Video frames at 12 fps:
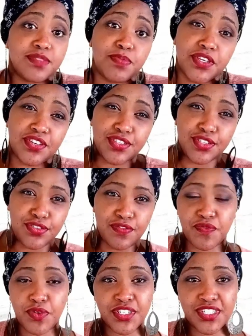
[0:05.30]
it's because
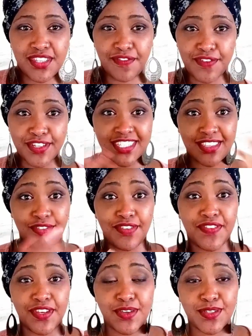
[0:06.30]
you've watched the first 3
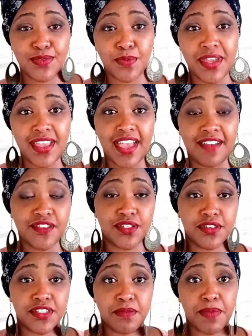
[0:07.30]
videos where I've
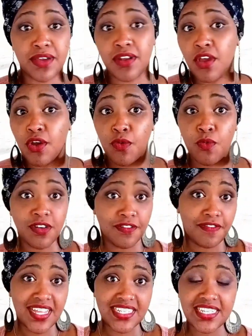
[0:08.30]
talked about what
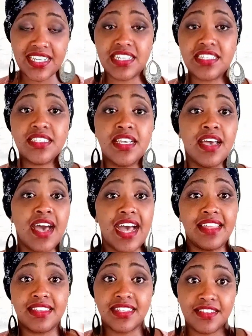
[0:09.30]
fat is
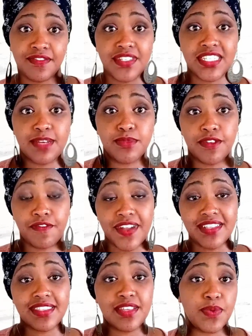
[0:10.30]
and the different types of
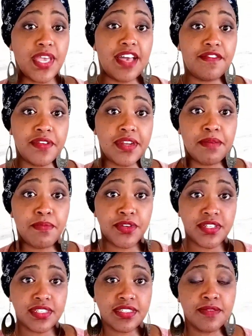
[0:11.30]
fats that we have in our
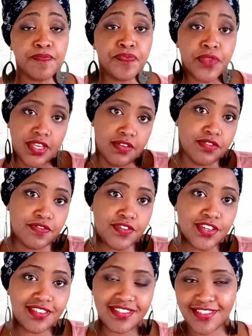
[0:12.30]
bodies. If you've
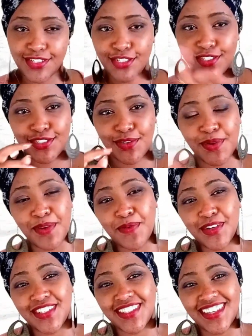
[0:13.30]
not, just go and
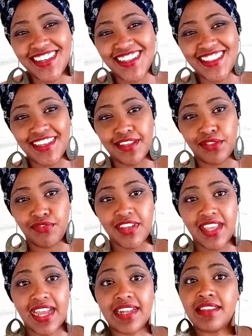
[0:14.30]
watch the other
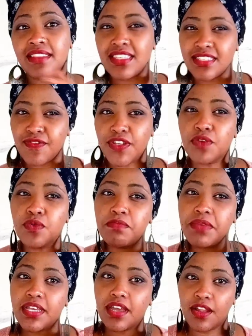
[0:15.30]
3 and this video will
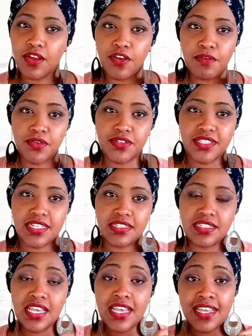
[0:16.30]
make a lot more
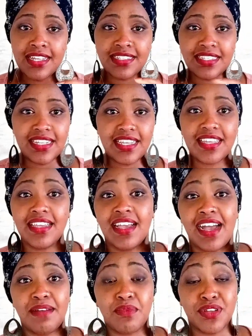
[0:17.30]
sense. Today,
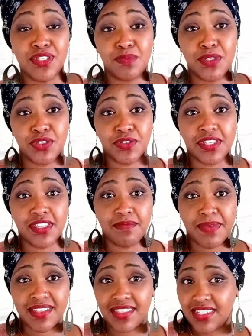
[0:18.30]
I'm going to be talking
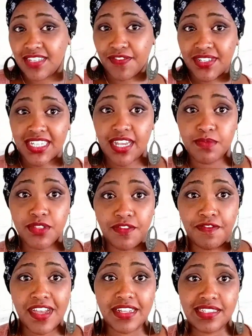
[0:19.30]
about the different types of
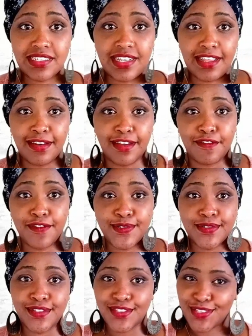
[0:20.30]
fats in our
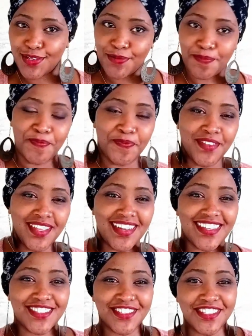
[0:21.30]
food. So
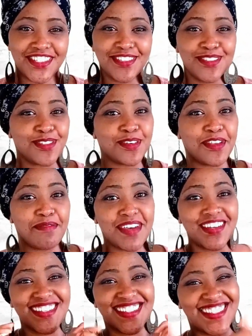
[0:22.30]
let's continue talking
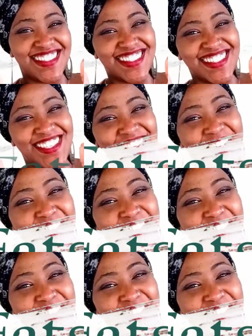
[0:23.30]
about you